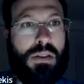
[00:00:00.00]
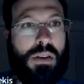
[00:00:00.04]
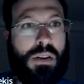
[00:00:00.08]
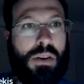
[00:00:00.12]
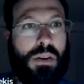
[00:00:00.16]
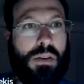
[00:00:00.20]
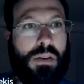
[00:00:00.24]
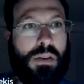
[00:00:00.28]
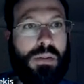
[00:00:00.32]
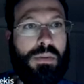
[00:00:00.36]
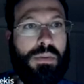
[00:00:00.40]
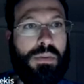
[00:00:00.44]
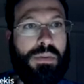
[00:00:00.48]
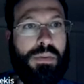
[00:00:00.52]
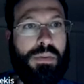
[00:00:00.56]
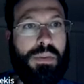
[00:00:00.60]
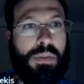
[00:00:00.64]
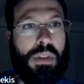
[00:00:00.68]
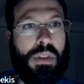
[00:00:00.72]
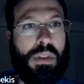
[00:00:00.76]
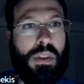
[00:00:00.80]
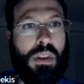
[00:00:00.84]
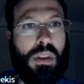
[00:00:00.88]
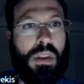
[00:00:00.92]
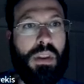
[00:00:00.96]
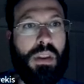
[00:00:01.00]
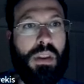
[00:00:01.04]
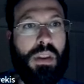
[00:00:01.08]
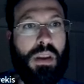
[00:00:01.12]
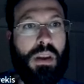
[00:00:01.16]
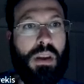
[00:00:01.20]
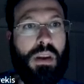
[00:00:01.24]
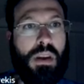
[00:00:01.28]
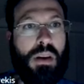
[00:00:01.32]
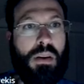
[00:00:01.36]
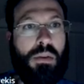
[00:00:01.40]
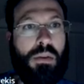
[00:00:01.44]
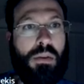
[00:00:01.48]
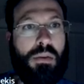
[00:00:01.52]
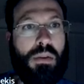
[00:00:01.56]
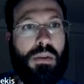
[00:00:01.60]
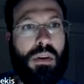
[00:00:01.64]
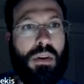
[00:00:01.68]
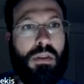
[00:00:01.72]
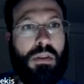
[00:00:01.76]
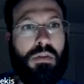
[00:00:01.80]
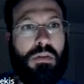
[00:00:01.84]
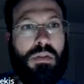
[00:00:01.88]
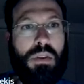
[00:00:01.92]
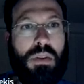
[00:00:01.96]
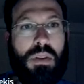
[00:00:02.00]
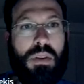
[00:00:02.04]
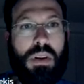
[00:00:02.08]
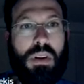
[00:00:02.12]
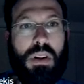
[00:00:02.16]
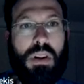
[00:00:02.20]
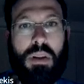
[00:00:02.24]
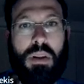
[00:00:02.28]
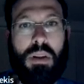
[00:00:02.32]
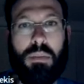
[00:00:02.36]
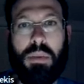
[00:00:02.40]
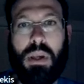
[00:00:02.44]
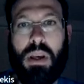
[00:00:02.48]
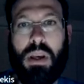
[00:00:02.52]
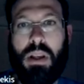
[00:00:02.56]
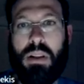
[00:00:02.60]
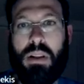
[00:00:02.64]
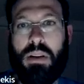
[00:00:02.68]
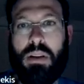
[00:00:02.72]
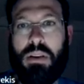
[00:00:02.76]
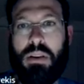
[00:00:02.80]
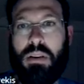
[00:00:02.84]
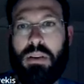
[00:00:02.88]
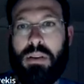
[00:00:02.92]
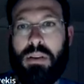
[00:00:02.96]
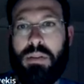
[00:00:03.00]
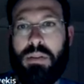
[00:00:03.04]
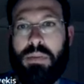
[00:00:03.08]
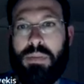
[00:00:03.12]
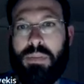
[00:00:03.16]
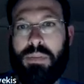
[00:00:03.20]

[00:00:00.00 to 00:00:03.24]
I'm going to view the clip calendar.